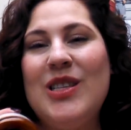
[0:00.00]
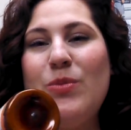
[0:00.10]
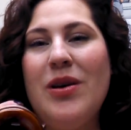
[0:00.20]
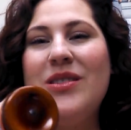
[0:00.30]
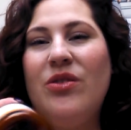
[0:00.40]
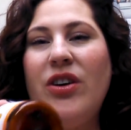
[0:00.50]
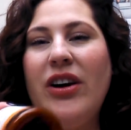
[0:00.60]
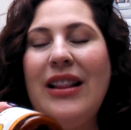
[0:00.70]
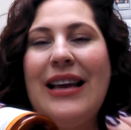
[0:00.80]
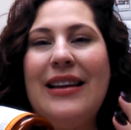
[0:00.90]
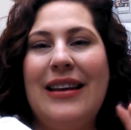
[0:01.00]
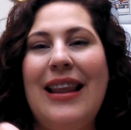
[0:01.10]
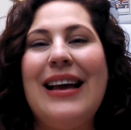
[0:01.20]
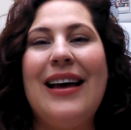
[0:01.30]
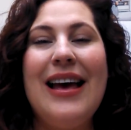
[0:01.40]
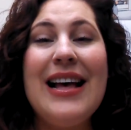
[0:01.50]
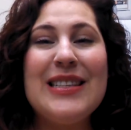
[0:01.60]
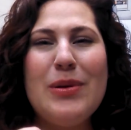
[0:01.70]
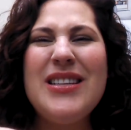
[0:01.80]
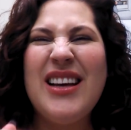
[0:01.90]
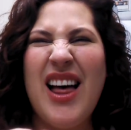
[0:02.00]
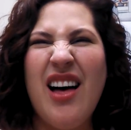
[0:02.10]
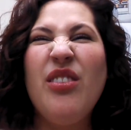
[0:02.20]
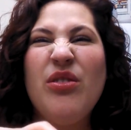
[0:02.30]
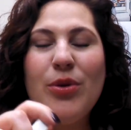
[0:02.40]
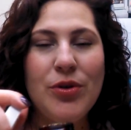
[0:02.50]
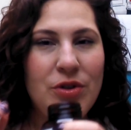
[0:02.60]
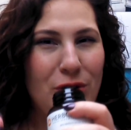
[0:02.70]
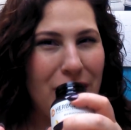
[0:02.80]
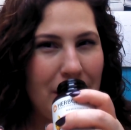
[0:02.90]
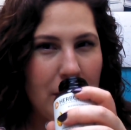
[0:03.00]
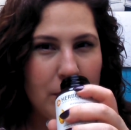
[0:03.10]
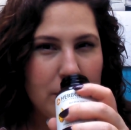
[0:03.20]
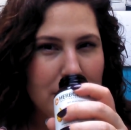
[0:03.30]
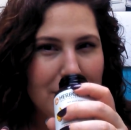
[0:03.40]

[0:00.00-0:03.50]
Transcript: It smells very like, like a, it smells like a health food store in here.